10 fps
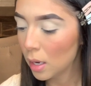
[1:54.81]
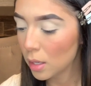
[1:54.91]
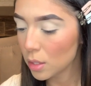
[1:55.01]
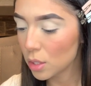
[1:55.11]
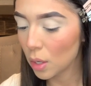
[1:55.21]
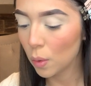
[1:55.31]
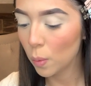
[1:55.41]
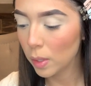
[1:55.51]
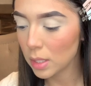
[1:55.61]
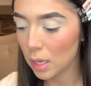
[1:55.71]
So
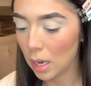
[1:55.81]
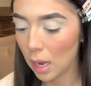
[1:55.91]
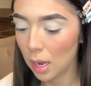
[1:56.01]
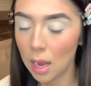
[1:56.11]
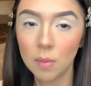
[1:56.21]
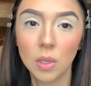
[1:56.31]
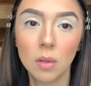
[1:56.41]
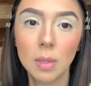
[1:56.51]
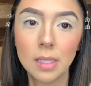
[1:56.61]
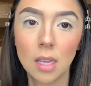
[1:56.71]
today I'm going to
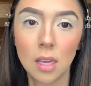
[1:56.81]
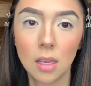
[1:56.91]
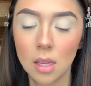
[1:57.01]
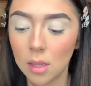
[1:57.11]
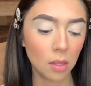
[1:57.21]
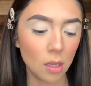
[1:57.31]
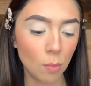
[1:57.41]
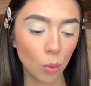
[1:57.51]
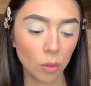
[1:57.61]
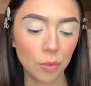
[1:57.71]
be taking the
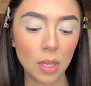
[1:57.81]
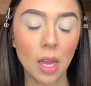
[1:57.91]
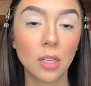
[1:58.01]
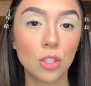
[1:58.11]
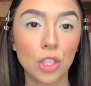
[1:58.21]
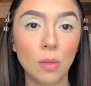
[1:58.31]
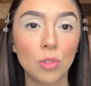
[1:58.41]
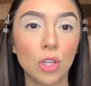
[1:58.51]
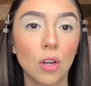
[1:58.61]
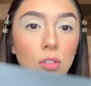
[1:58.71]
Morphe X James
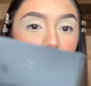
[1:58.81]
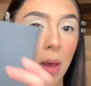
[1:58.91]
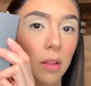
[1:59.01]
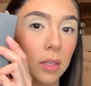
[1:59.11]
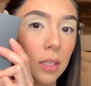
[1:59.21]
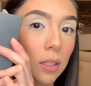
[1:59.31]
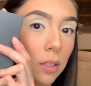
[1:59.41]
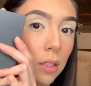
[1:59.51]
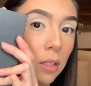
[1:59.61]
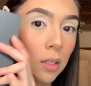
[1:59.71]
Charles palette,
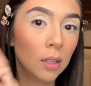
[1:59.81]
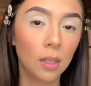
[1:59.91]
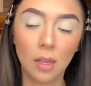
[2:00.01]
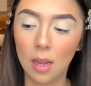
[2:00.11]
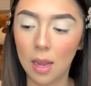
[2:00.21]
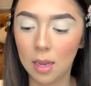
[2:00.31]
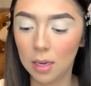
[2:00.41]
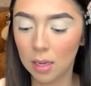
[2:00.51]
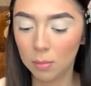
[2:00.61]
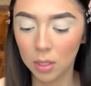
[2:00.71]
and
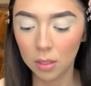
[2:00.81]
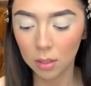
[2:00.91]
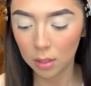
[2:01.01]
I'm going to